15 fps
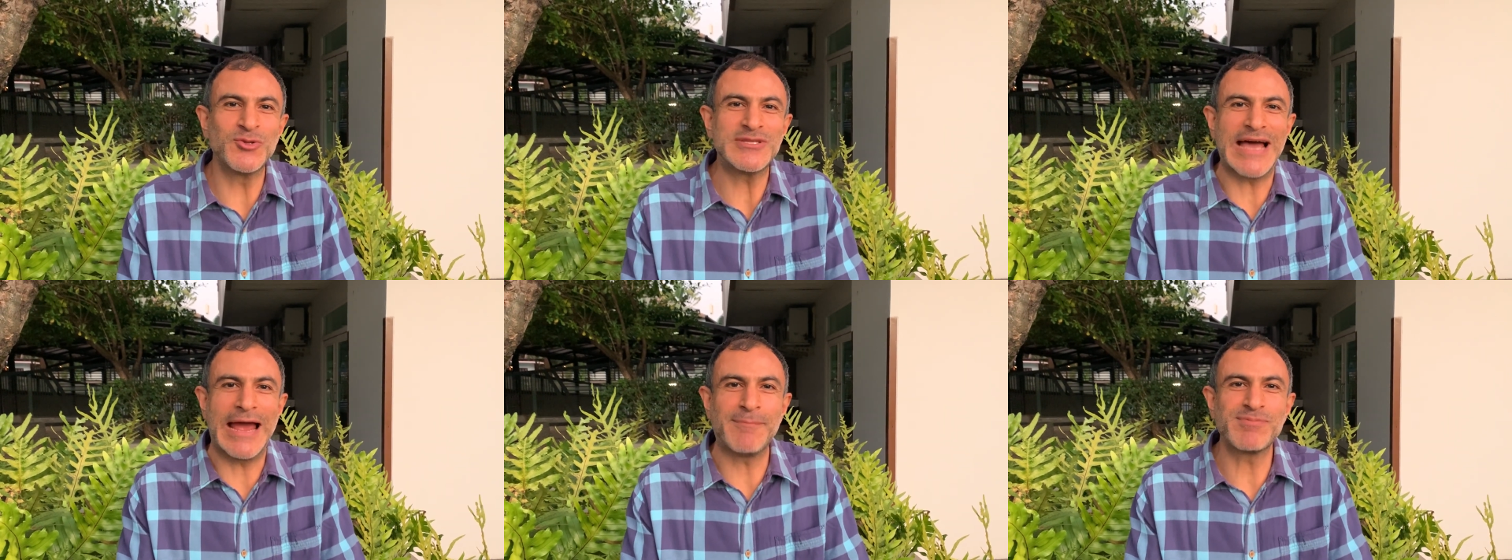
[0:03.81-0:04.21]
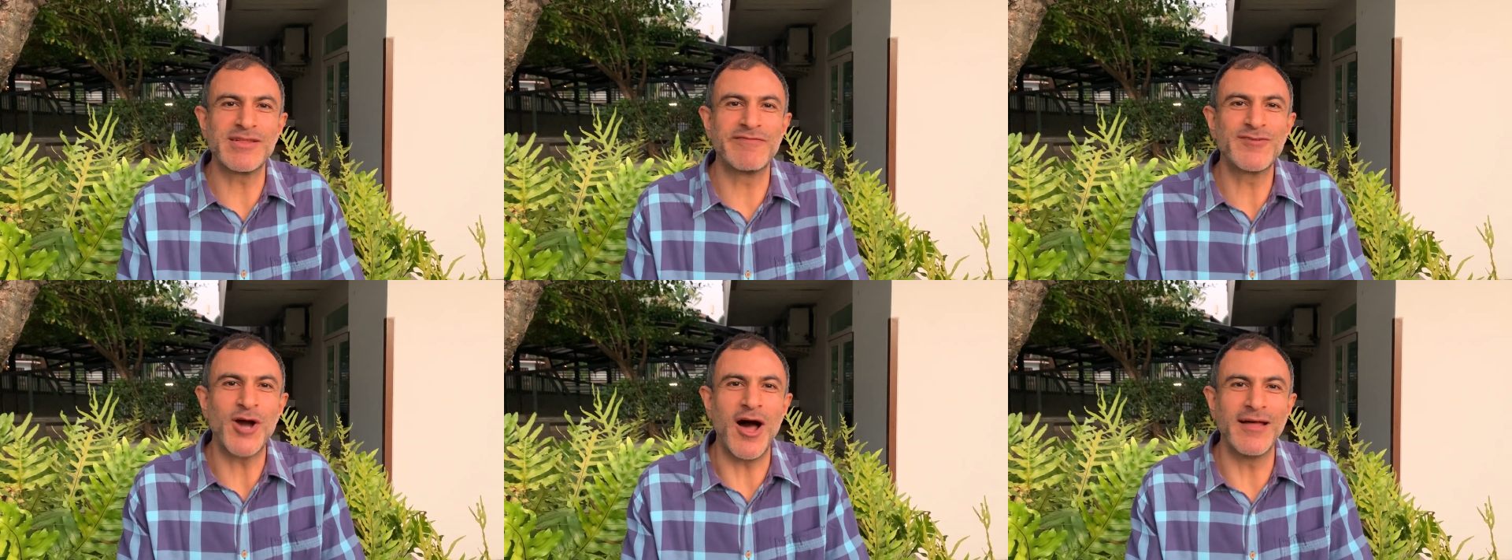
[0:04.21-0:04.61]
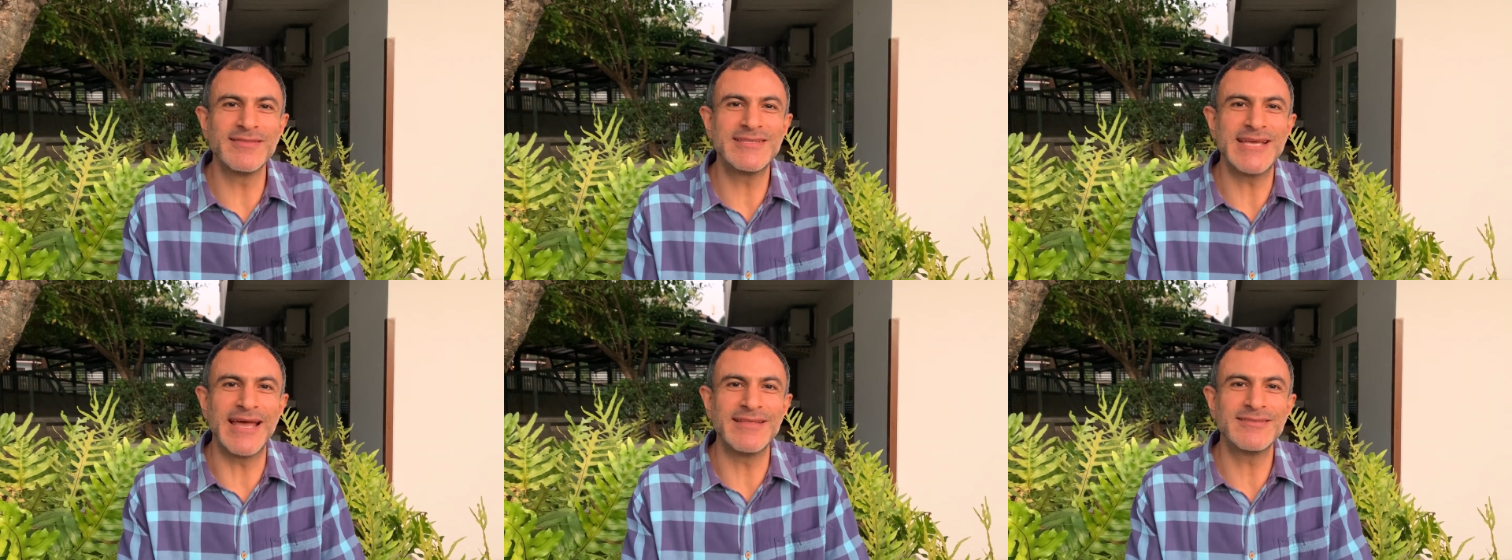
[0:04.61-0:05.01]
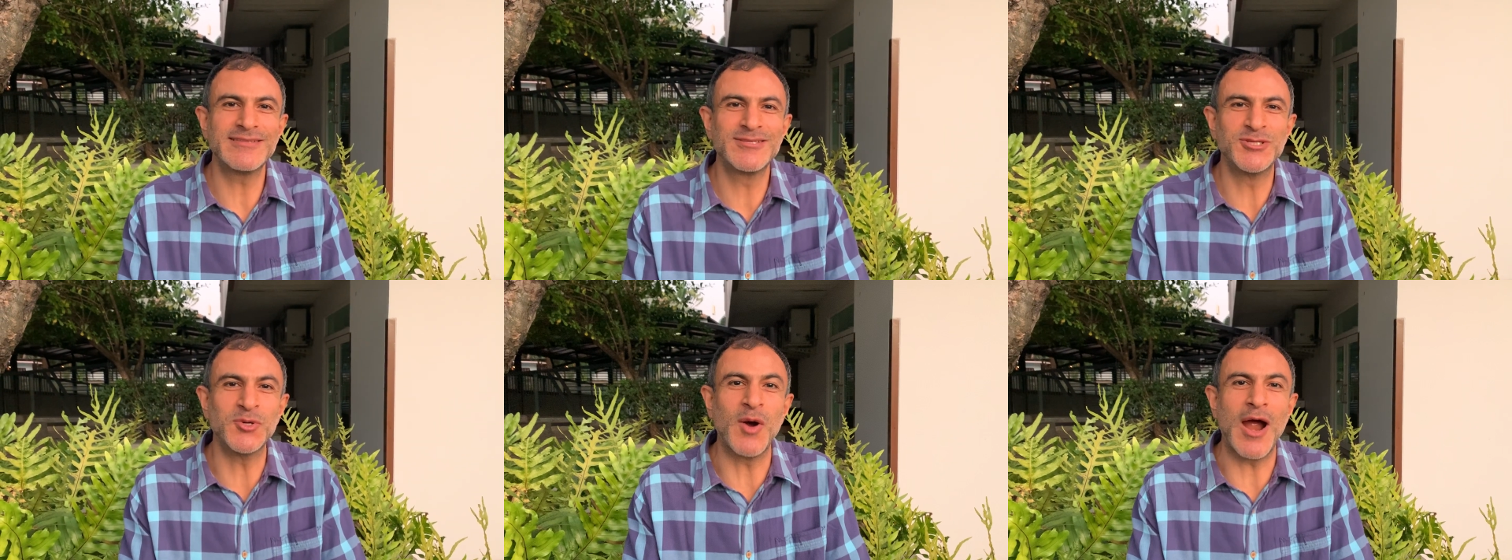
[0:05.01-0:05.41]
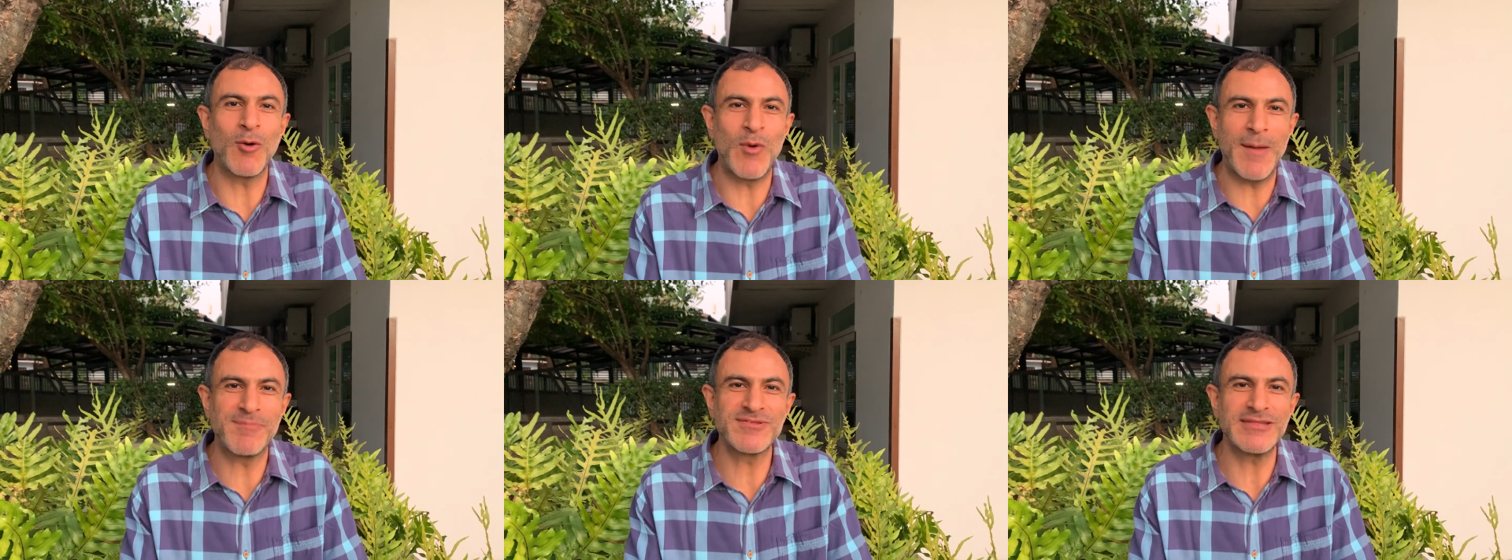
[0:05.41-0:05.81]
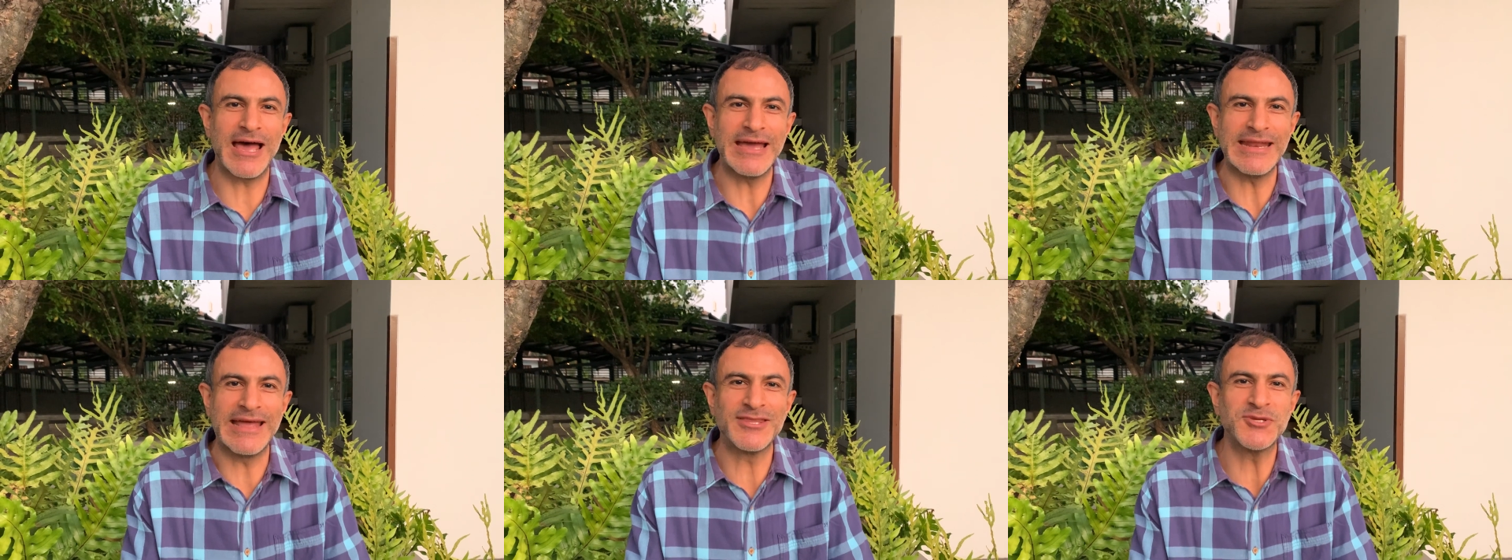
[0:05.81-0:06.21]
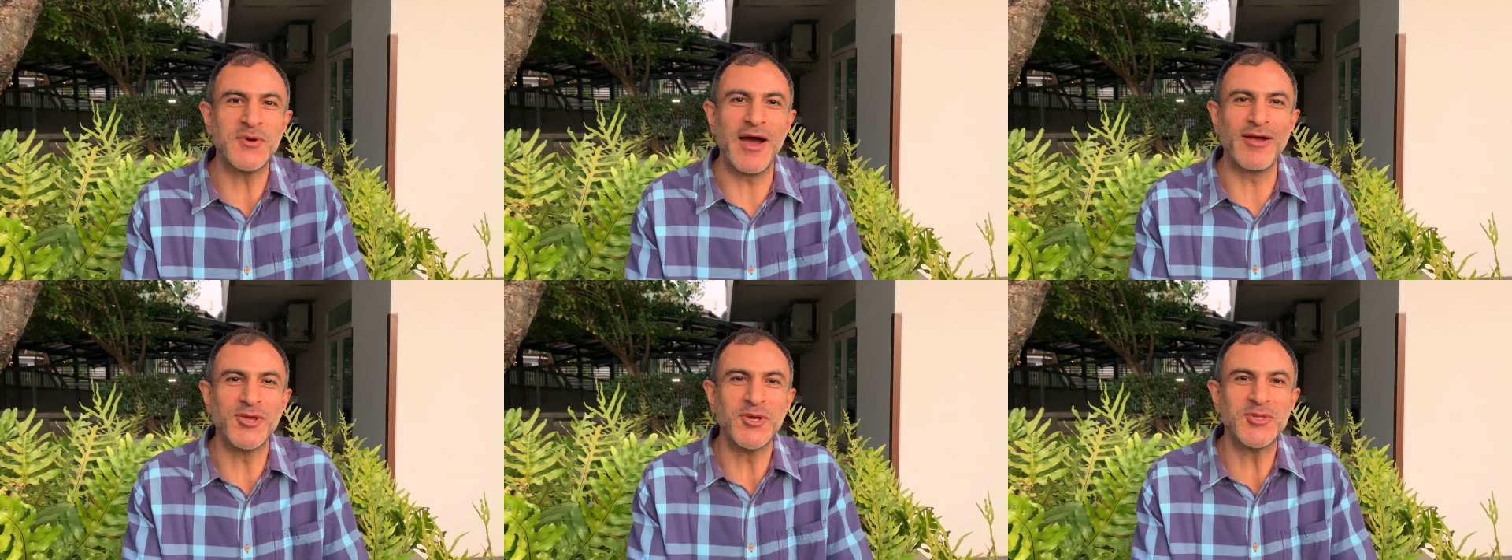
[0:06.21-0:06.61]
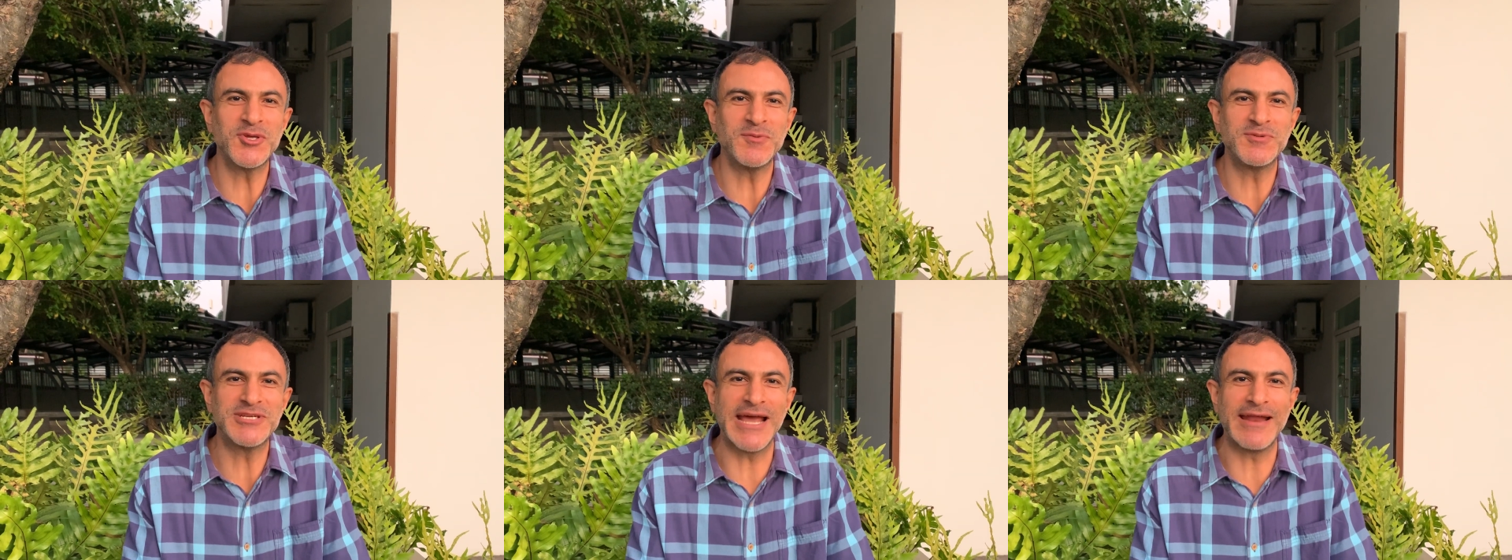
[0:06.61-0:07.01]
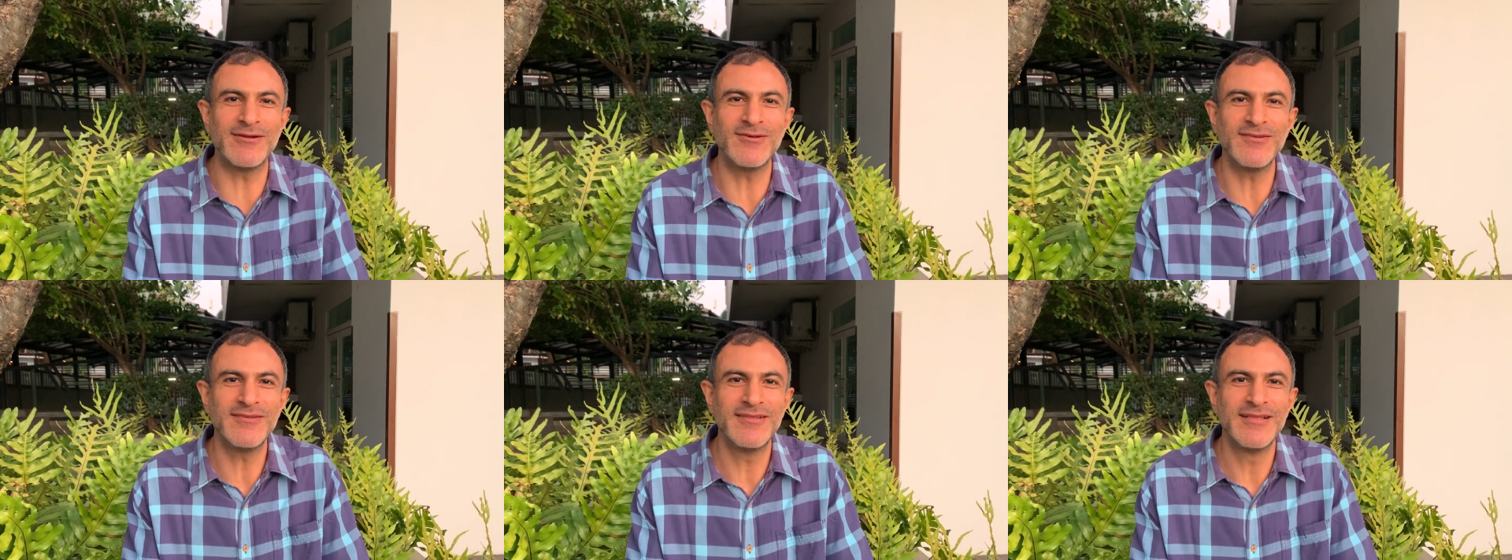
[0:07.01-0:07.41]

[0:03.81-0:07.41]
types of content to our website and to our YouTube channel.